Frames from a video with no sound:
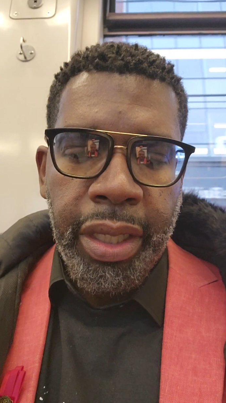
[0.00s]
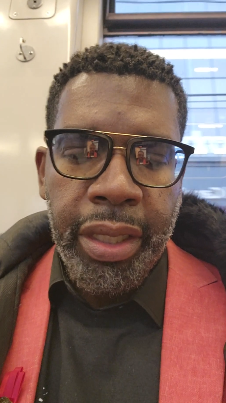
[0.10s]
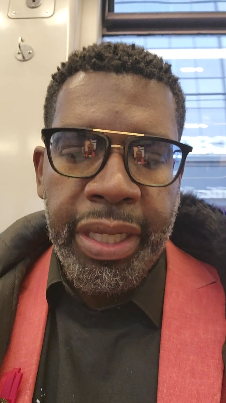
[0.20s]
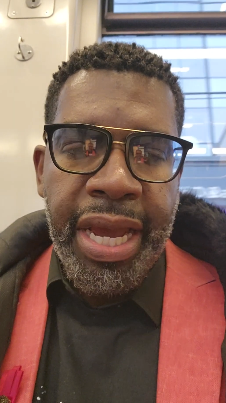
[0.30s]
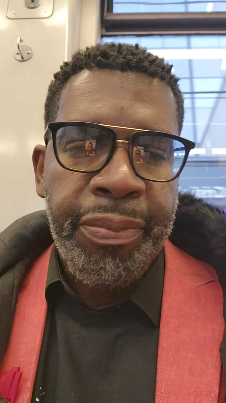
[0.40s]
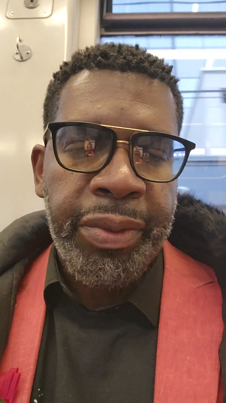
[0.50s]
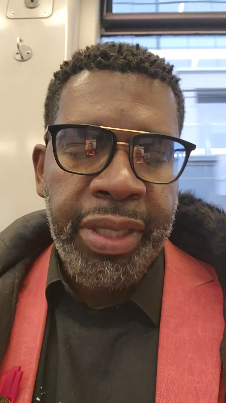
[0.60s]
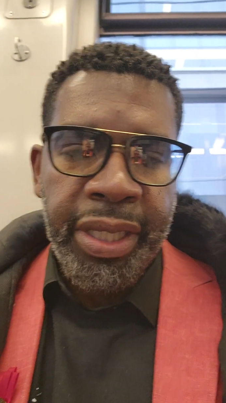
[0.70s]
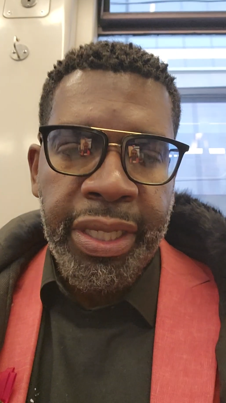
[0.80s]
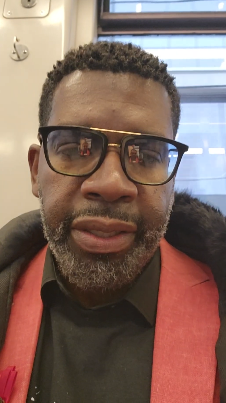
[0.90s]
And he happened
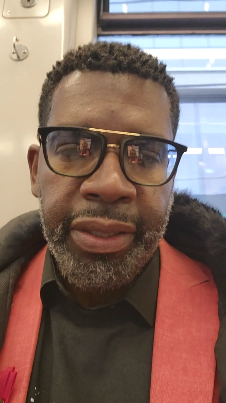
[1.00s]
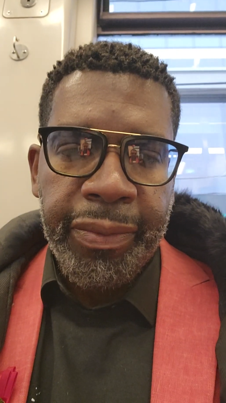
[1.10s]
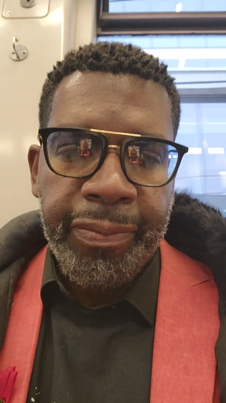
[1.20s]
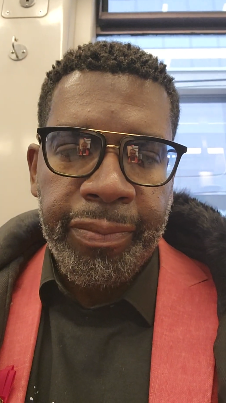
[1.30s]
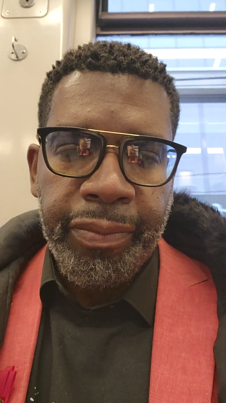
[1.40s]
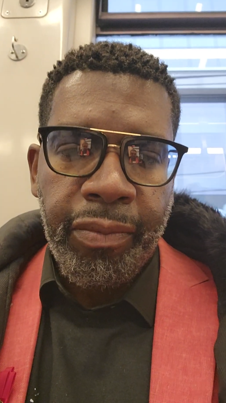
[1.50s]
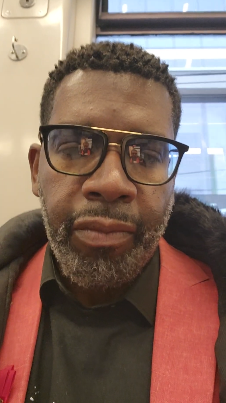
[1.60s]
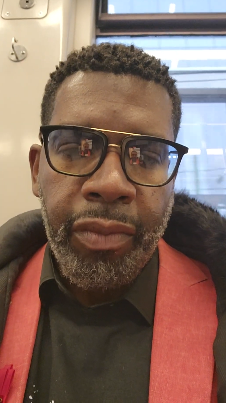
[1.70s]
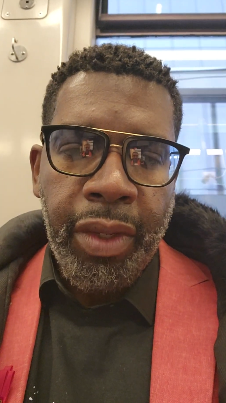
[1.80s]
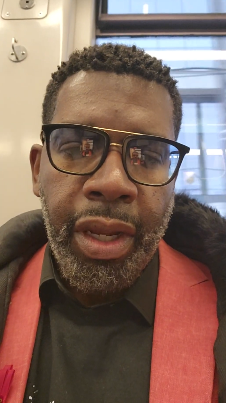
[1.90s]
to get,
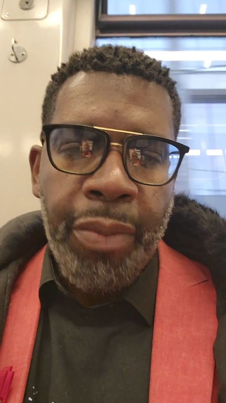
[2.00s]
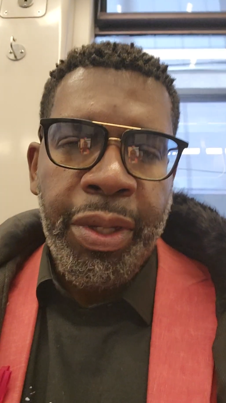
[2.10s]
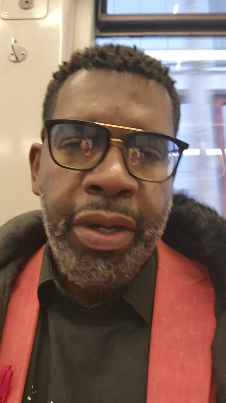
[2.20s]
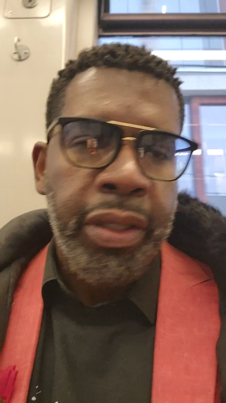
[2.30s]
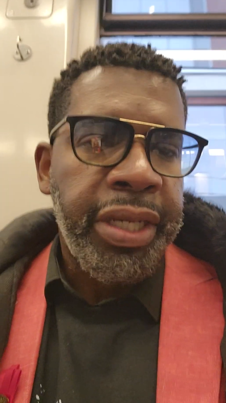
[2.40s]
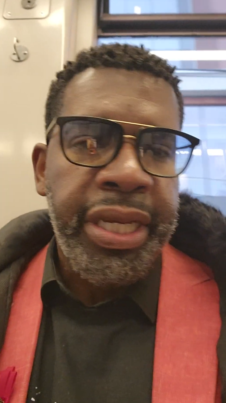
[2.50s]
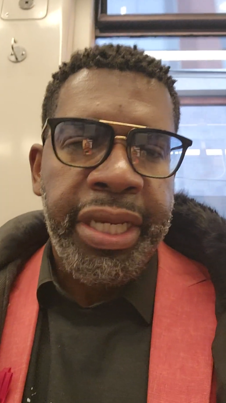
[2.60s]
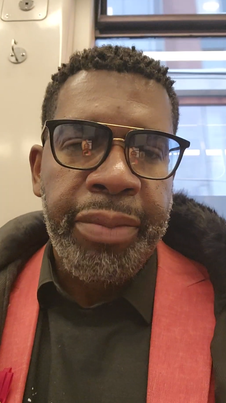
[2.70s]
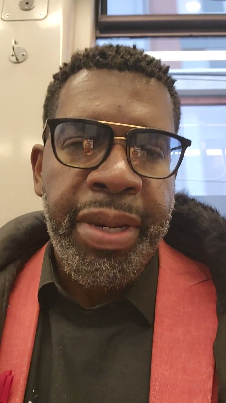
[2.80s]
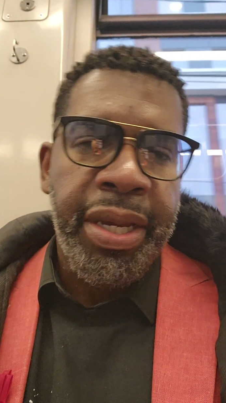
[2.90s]
I'm going to call her
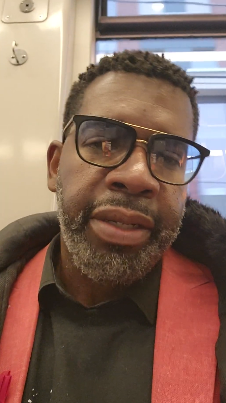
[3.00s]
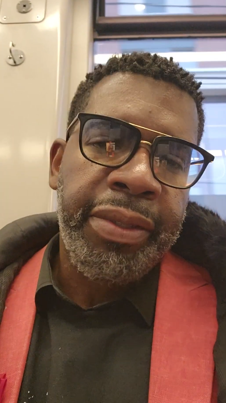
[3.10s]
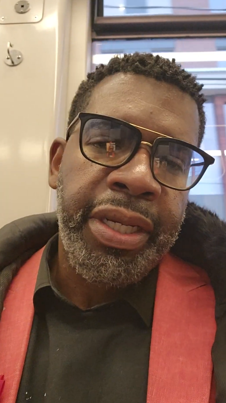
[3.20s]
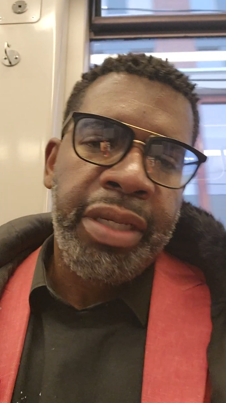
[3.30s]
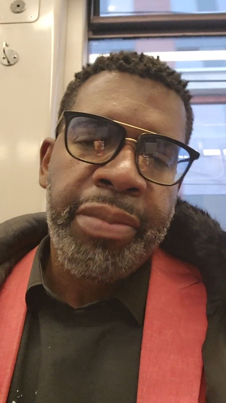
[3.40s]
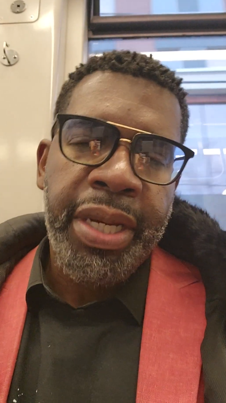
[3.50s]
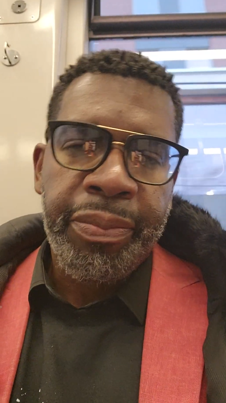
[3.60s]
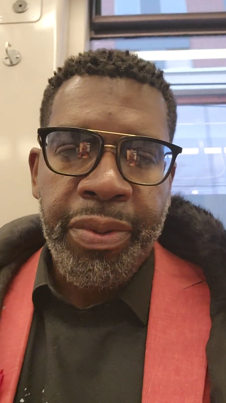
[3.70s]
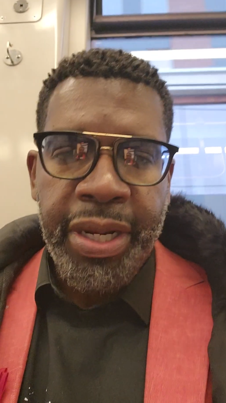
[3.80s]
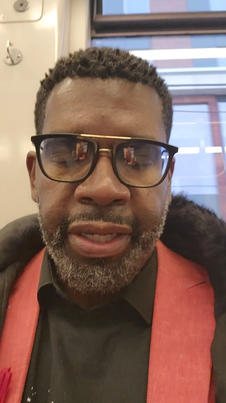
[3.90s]
Kiki Man
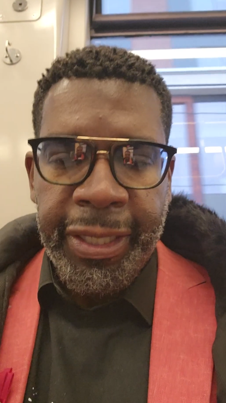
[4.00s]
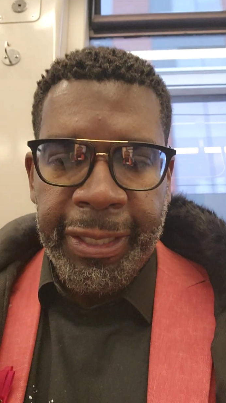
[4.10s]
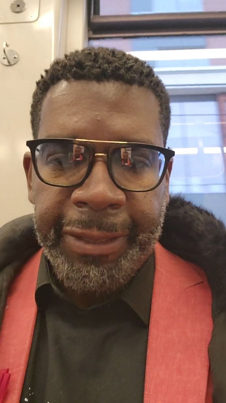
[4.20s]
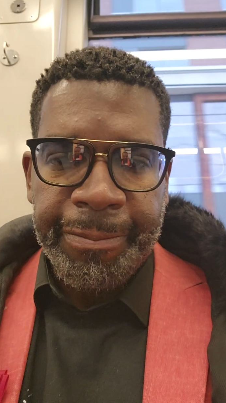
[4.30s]
pregnant.